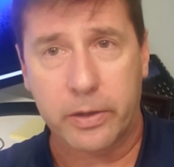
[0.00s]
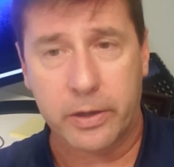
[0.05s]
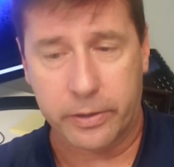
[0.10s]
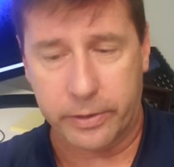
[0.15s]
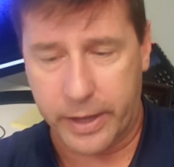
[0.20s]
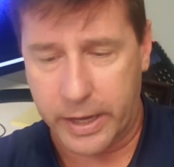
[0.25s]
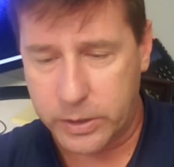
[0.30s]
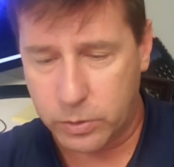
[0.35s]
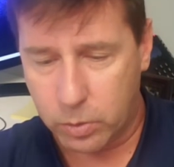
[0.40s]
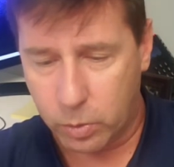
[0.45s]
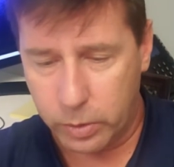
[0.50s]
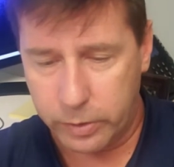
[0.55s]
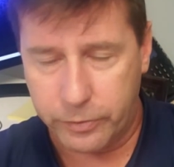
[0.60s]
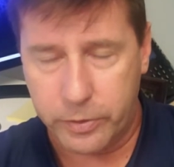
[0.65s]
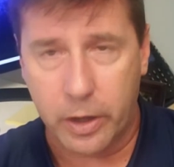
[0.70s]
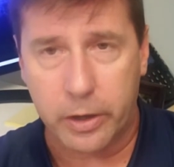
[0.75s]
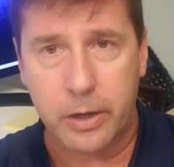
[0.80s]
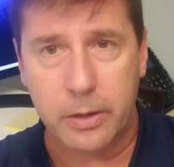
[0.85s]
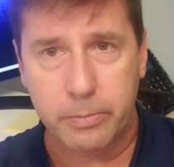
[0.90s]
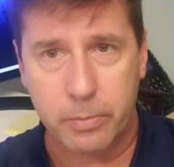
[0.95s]
And that's what we've
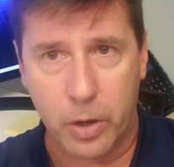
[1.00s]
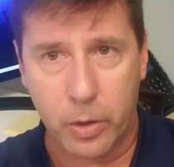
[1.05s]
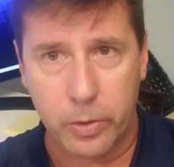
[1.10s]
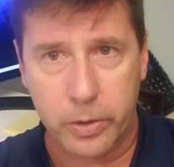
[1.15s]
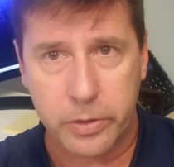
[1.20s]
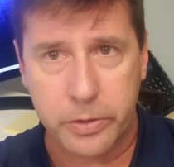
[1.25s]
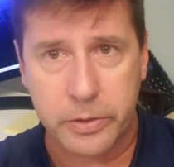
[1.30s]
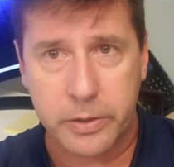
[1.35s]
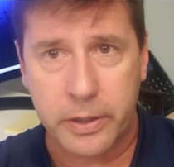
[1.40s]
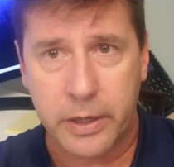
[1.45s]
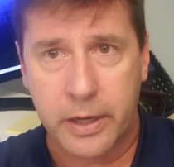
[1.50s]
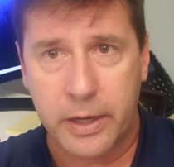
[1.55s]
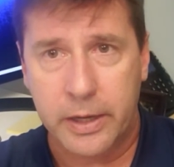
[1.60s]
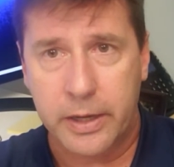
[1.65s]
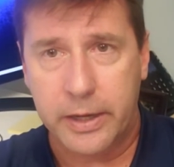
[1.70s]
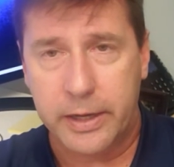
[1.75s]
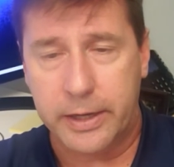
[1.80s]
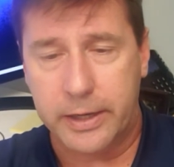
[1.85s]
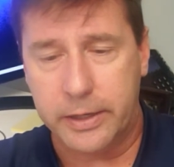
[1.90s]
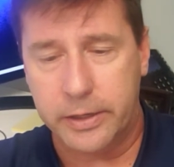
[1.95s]
done in MODUS,
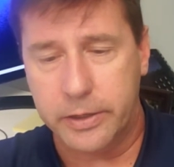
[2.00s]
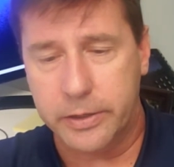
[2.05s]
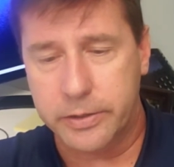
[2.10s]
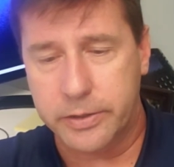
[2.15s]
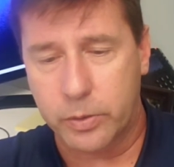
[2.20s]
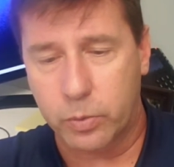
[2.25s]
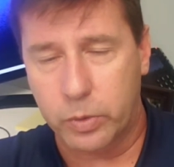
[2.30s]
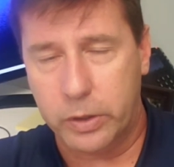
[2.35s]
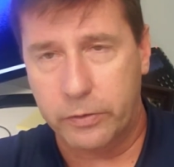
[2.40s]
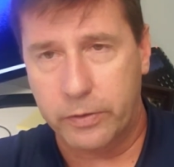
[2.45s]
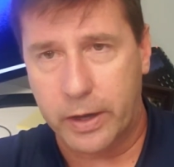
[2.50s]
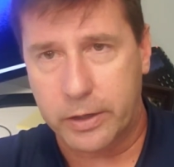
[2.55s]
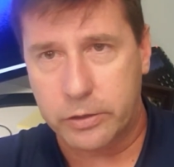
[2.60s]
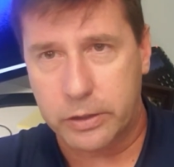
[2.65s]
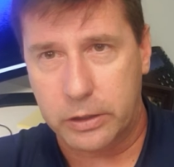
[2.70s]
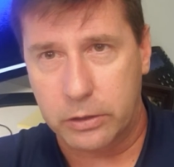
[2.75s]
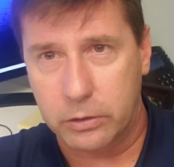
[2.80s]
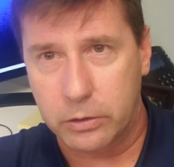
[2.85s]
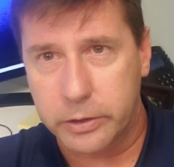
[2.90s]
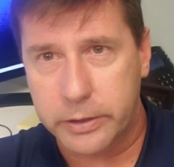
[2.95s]
is that we've
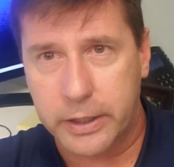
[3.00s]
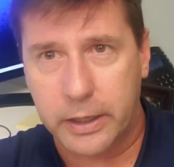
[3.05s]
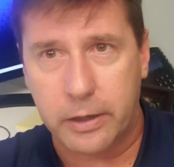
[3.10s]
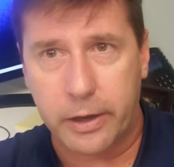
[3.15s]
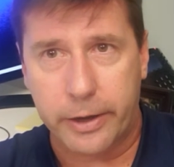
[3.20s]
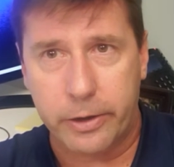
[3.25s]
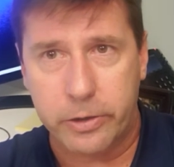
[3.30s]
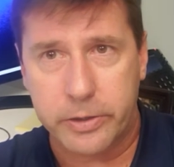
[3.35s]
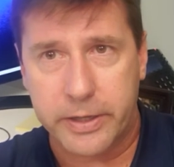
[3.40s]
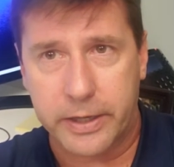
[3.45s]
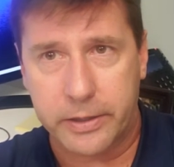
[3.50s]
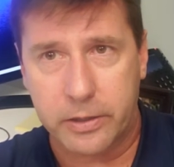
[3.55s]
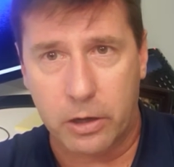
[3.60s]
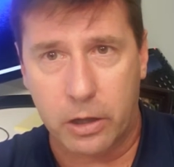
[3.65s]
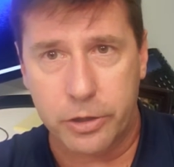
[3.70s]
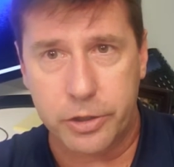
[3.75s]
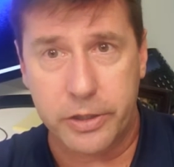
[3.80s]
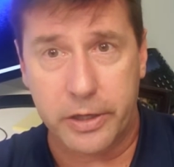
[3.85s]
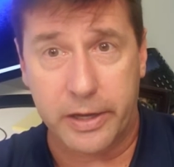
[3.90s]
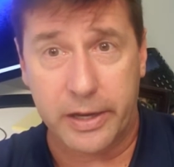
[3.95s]
actually looked at lidar
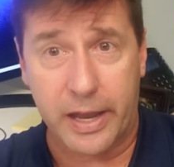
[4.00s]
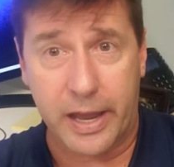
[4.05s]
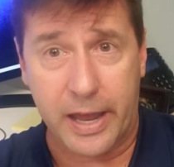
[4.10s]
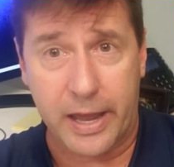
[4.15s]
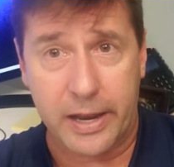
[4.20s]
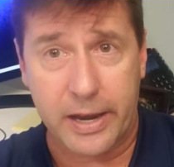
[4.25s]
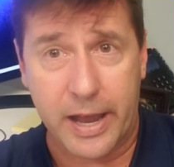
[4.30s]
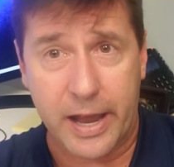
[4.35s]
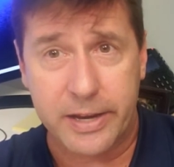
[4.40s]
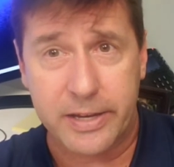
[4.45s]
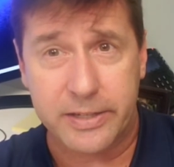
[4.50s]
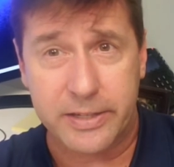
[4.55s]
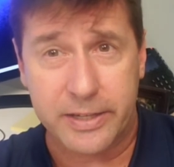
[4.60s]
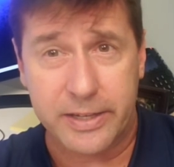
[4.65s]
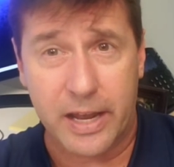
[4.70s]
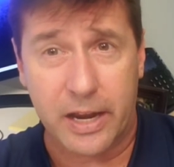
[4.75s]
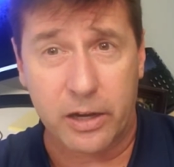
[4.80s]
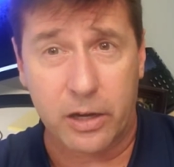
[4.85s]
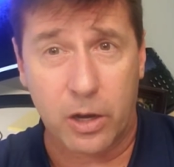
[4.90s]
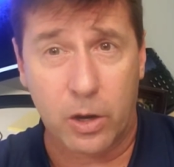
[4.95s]
technology and had to sit
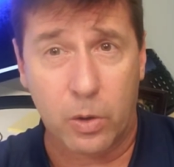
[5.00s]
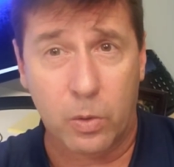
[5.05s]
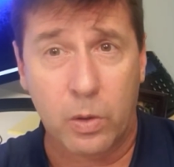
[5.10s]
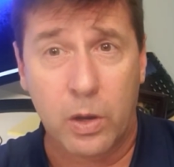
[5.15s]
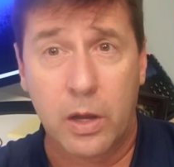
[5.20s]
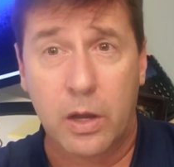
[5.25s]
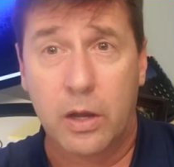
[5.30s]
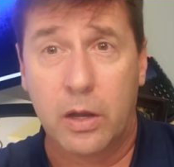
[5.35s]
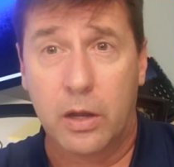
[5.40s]
down and go,